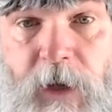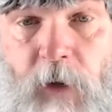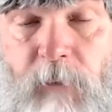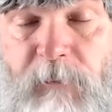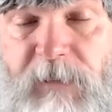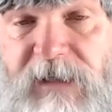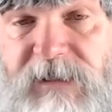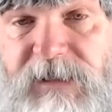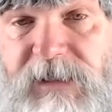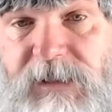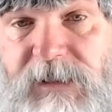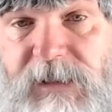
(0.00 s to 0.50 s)

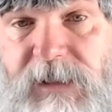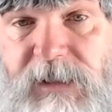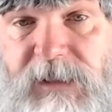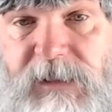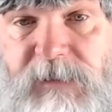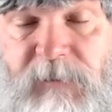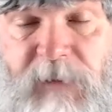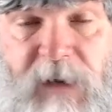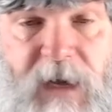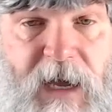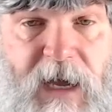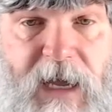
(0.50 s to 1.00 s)
businesses
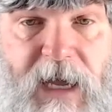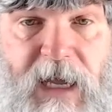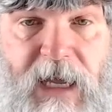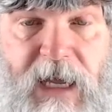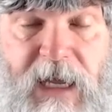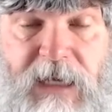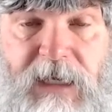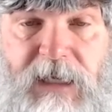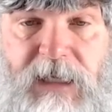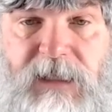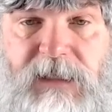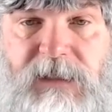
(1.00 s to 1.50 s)
by
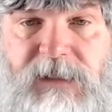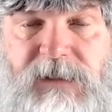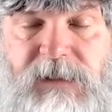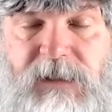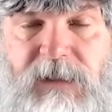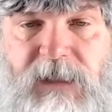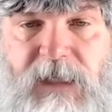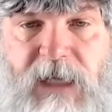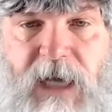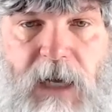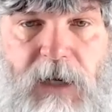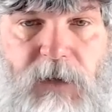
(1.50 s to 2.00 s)
Indians
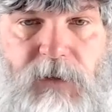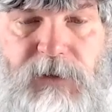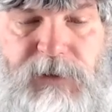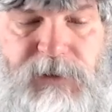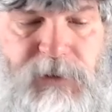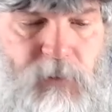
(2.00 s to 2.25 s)
and coloreds and